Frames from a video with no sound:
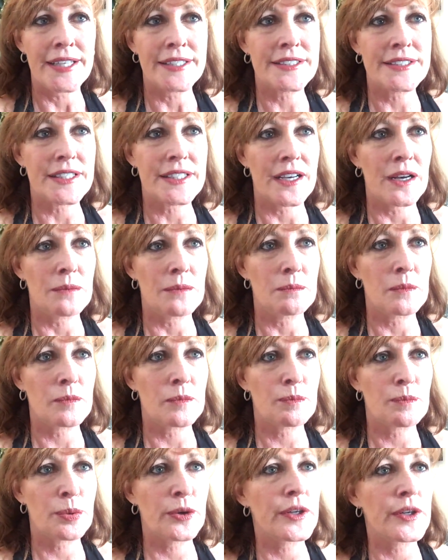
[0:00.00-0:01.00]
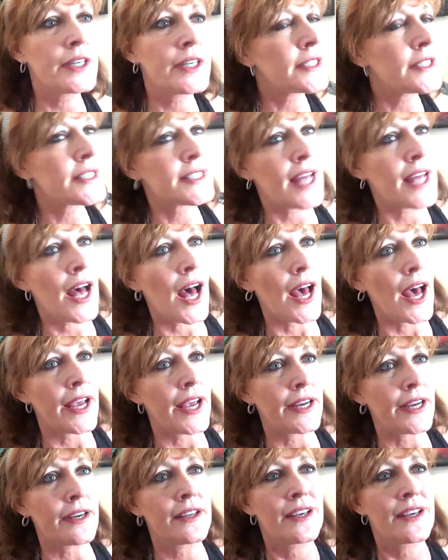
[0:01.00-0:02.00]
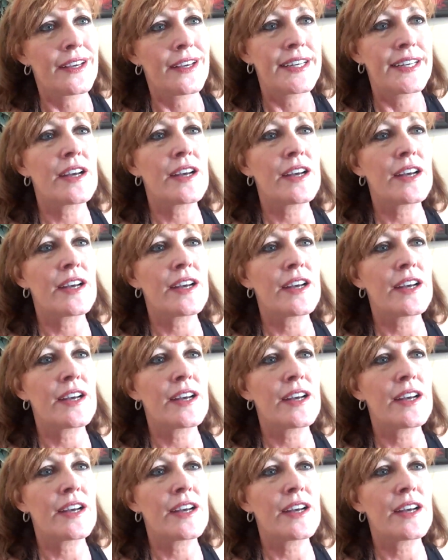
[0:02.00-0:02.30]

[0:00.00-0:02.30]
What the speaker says: and put it aside.